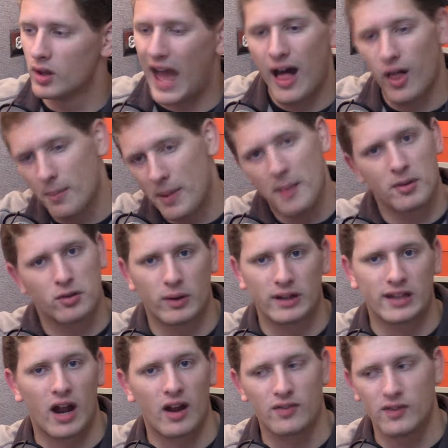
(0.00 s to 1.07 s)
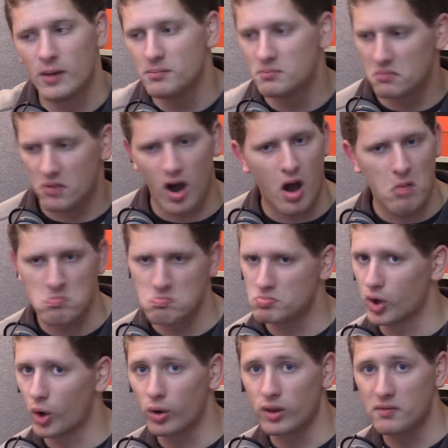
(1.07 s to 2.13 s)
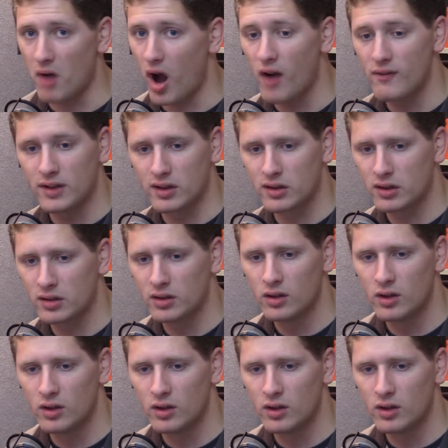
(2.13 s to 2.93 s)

Alabama's ranked higher than them. Totally obvious.